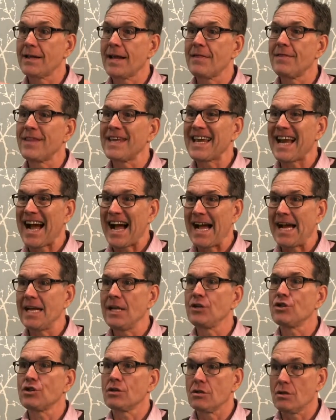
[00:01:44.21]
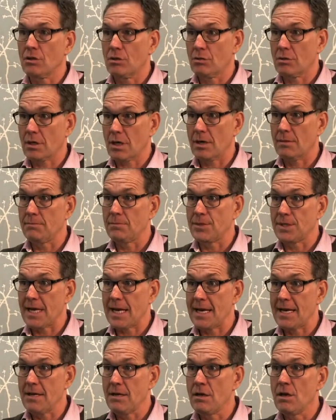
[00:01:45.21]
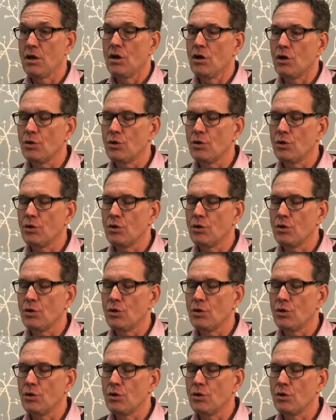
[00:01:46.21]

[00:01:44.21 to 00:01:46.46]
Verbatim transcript: then the agent who comes in,